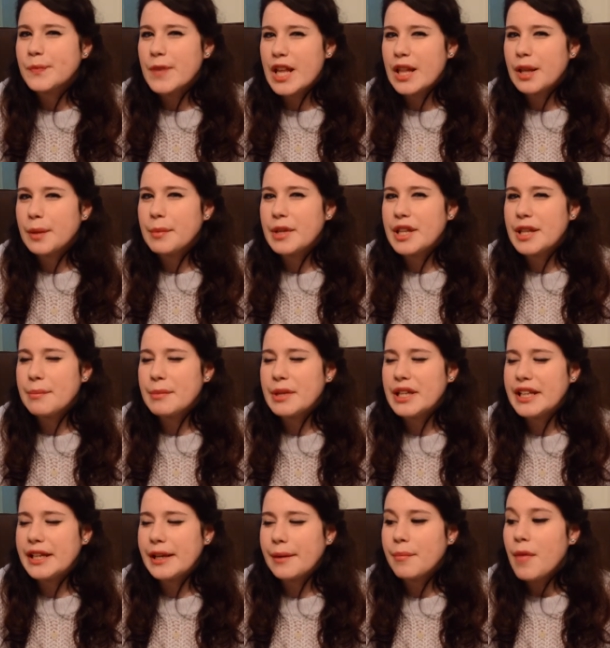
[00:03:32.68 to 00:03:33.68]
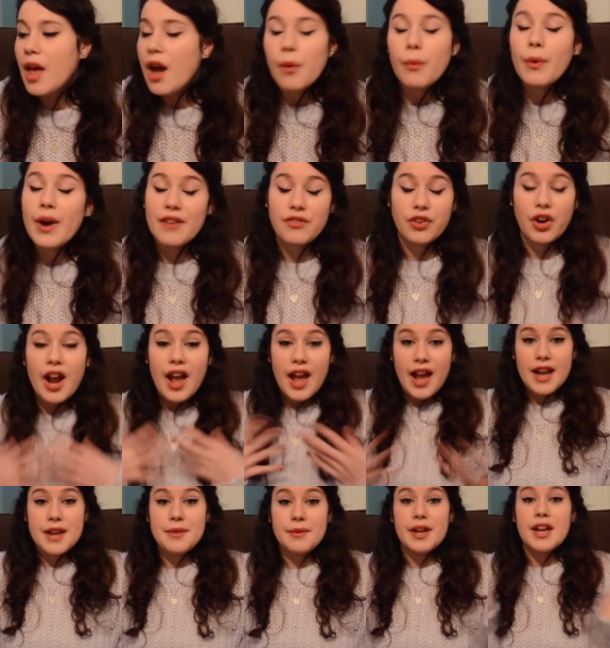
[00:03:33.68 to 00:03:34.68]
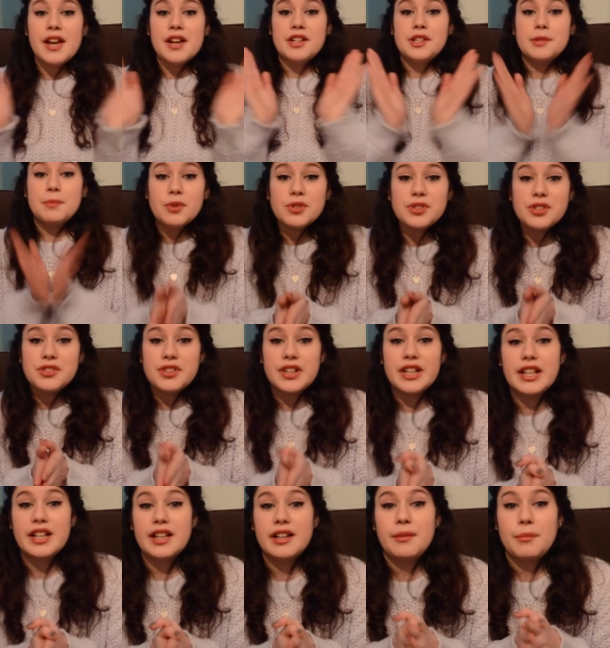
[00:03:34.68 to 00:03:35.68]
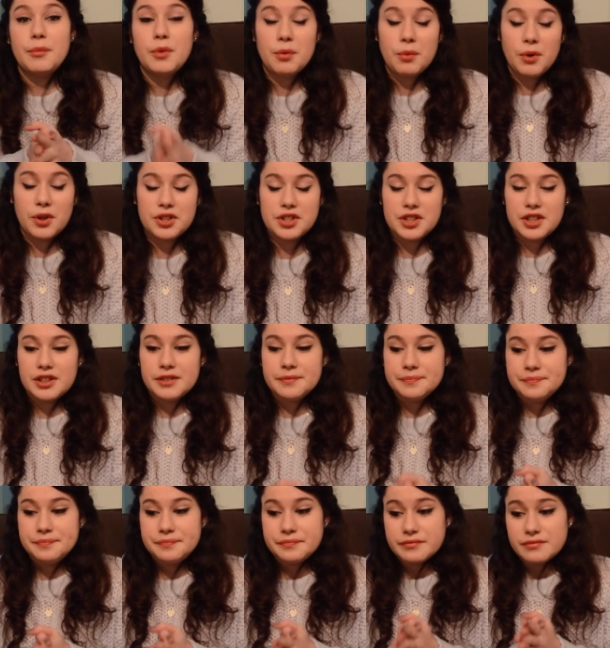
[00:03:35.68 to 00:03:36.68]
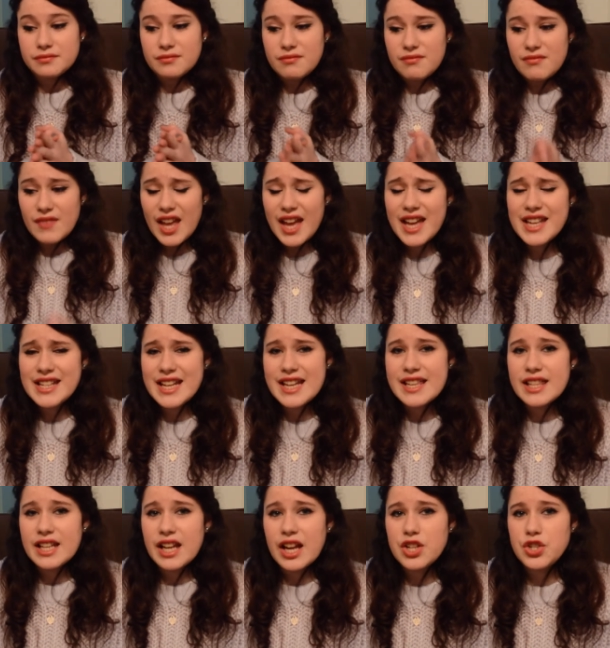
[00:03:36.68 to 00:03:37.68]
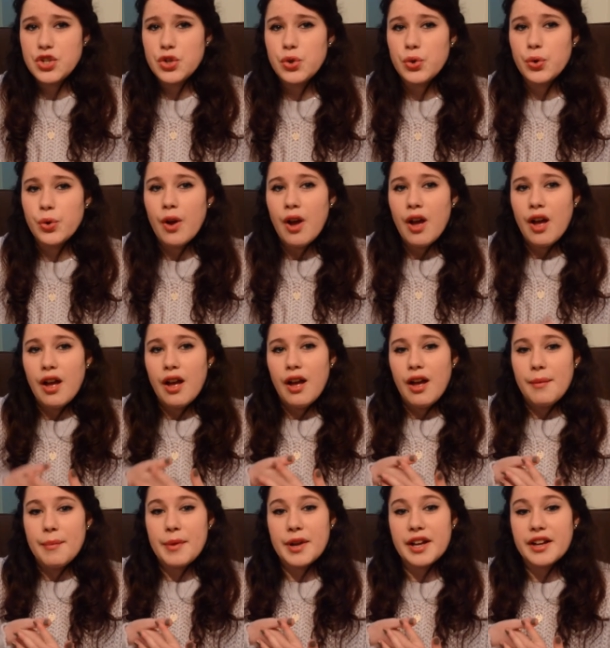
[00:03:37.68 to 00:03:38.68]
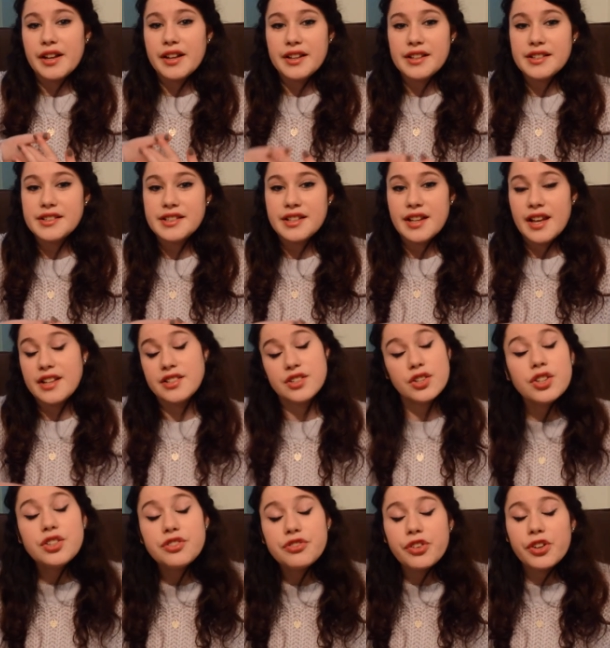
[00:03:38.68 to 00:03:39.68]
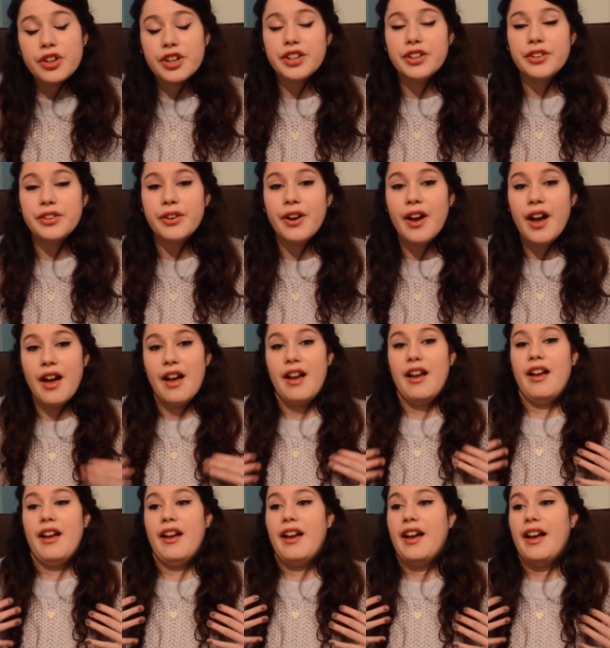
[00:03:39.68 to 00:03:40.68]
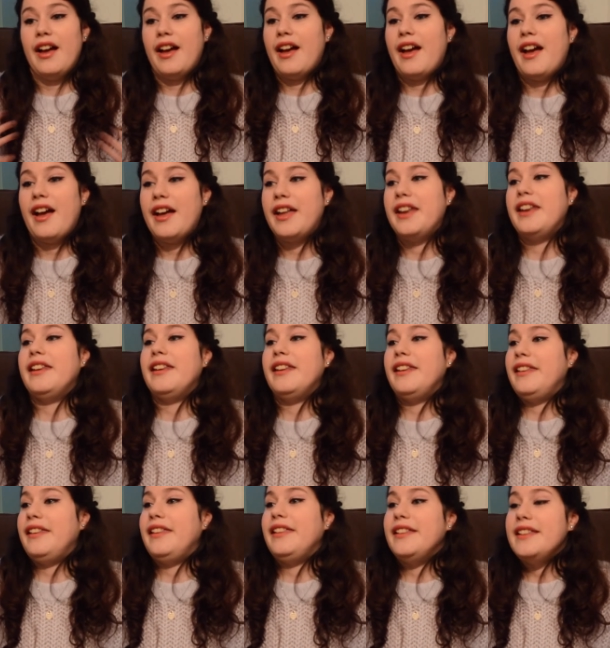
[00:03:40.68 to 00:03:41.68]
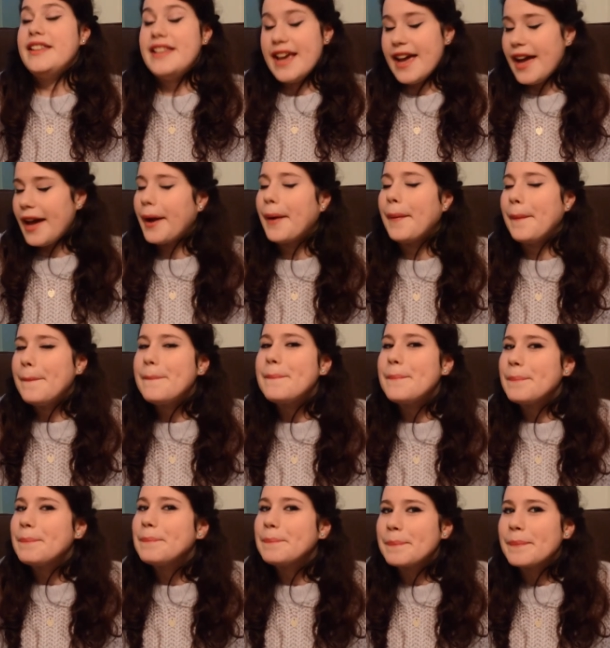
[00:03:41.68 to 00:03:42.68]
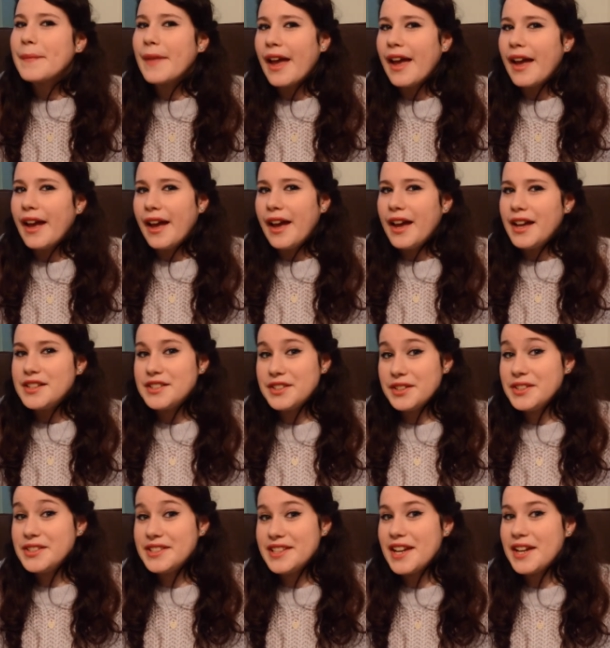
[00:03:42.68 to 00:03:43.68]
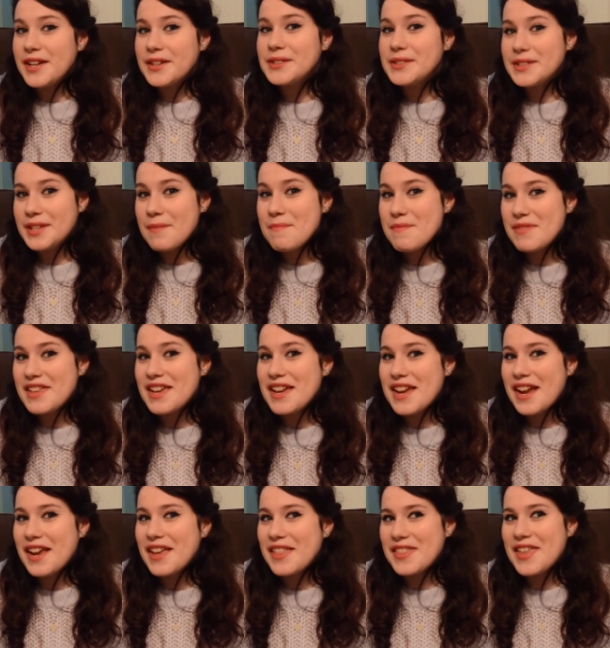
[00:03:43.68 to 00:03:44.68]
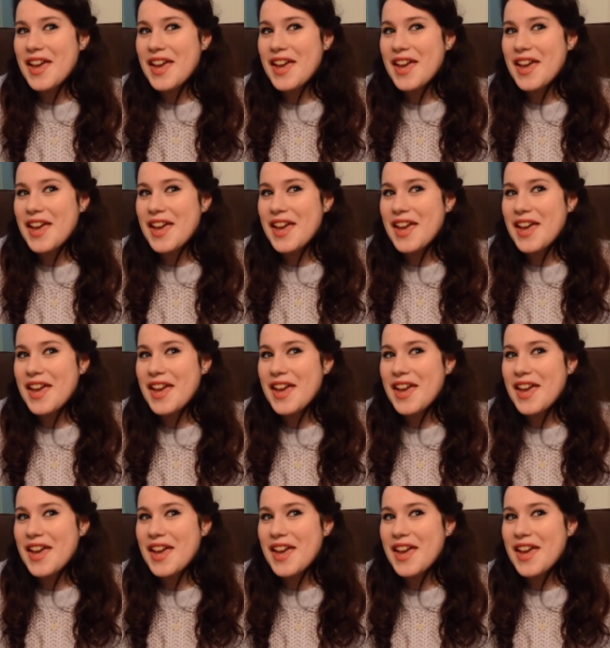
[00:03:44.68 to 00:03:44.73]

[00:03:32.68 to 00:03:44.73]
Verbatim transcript: It will be the media. Whatever. Anyway, you're supposed to drink more water a day than I do because it's good for you. And yeah, turns out something